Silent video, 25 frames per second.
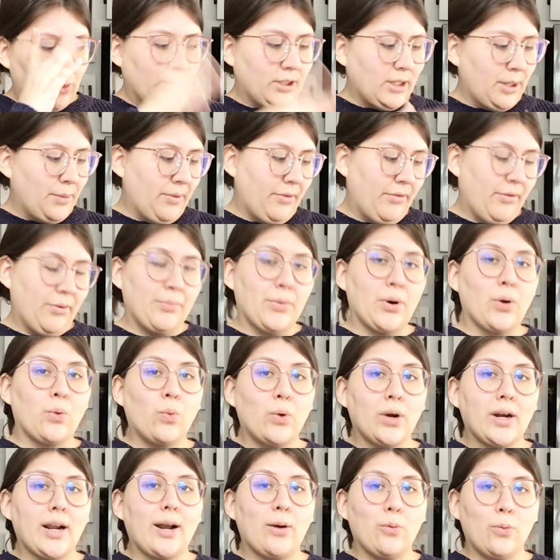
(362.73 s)
some of them are
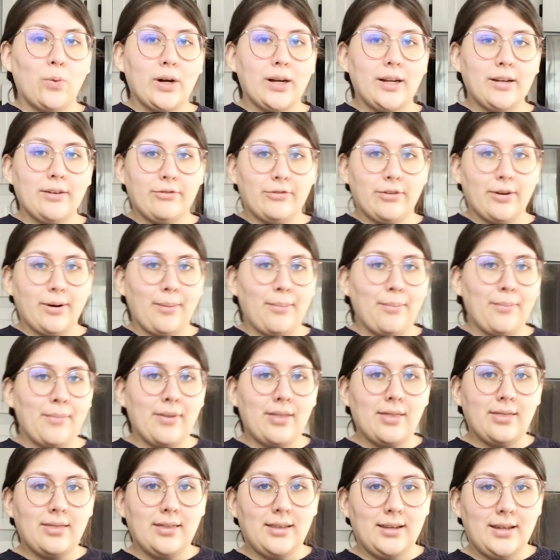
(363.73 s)
what I had wanted from
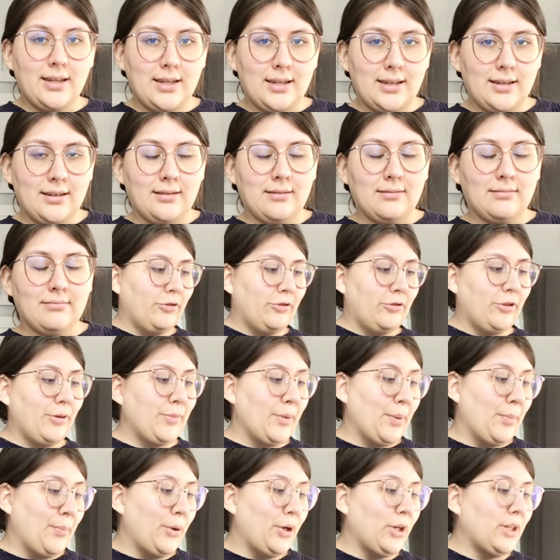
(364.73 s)
the
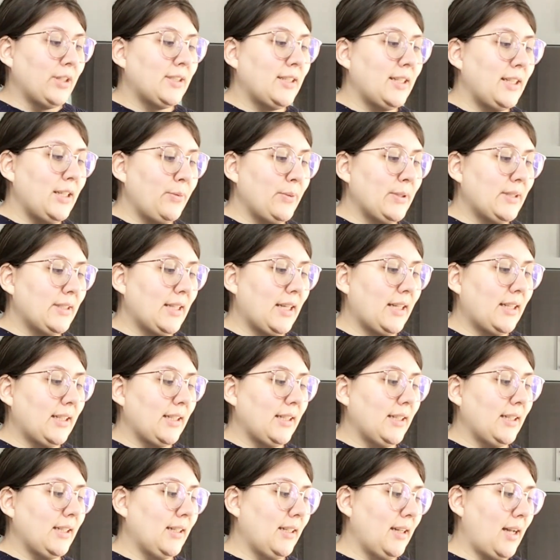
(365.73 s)
books that he was
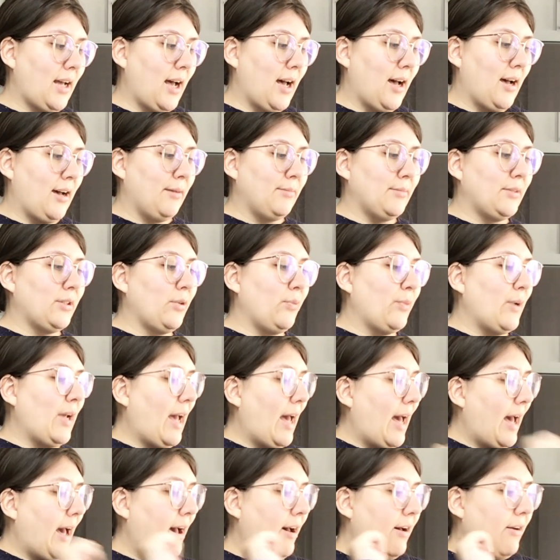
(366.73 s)
selling. So we
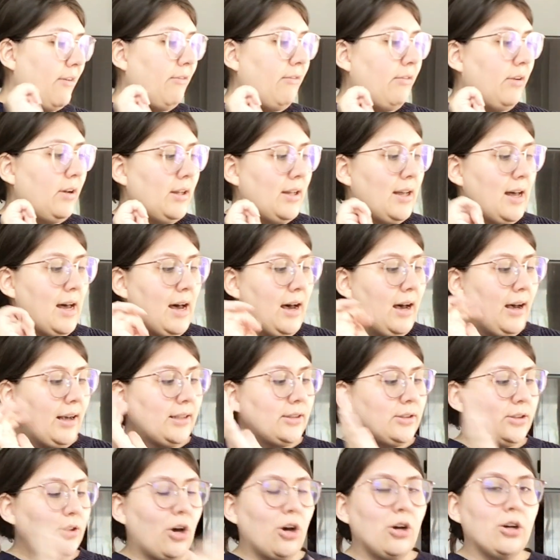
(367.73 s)
have A
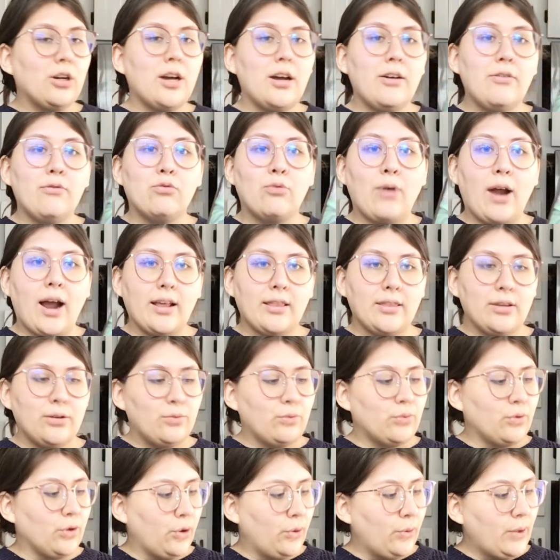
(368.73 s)
Song of Wrath and
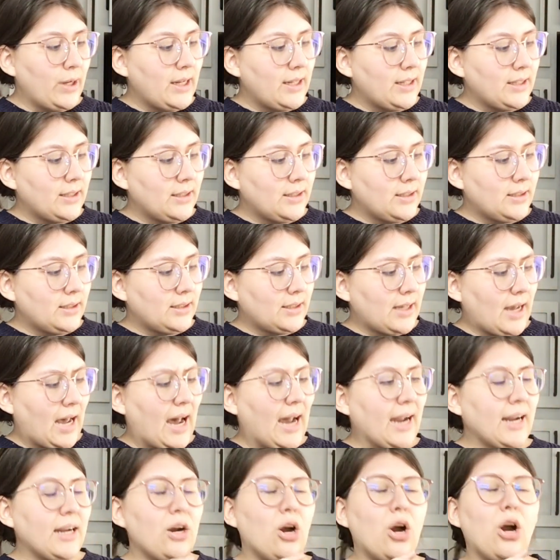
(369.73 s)
Ruins.
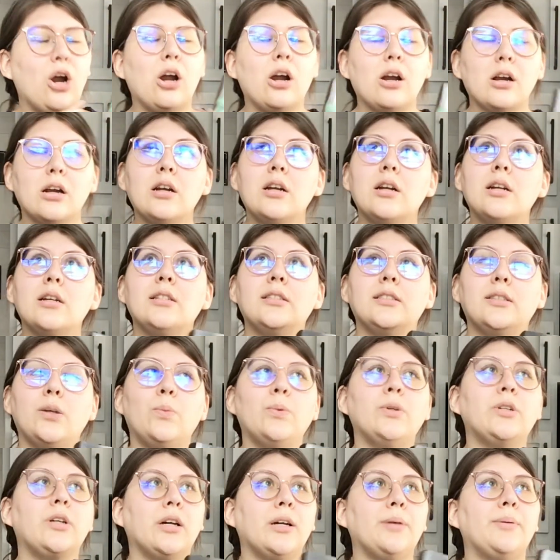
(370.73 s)
I heard
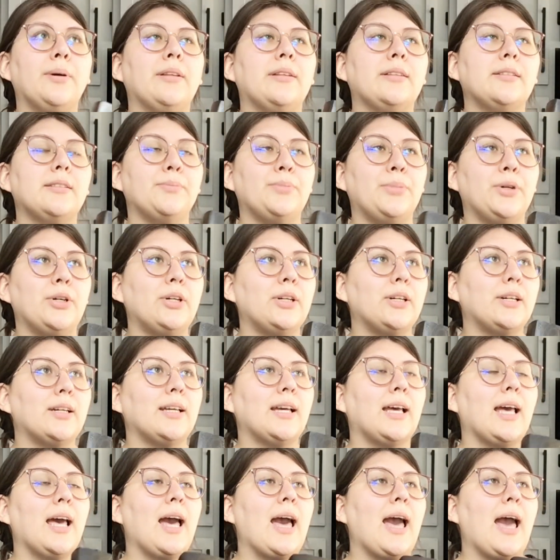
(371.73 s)
someone talk about this book
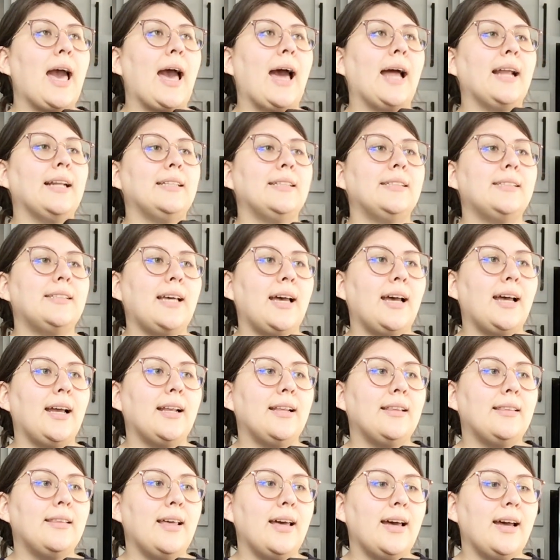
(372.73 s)
and
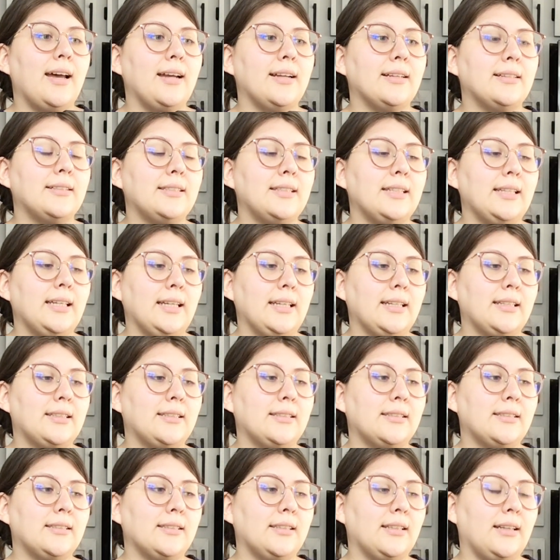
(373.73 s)
said that
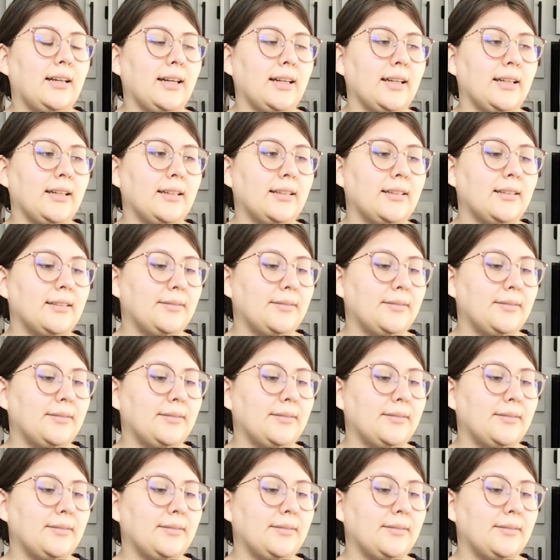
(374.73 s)
it's like,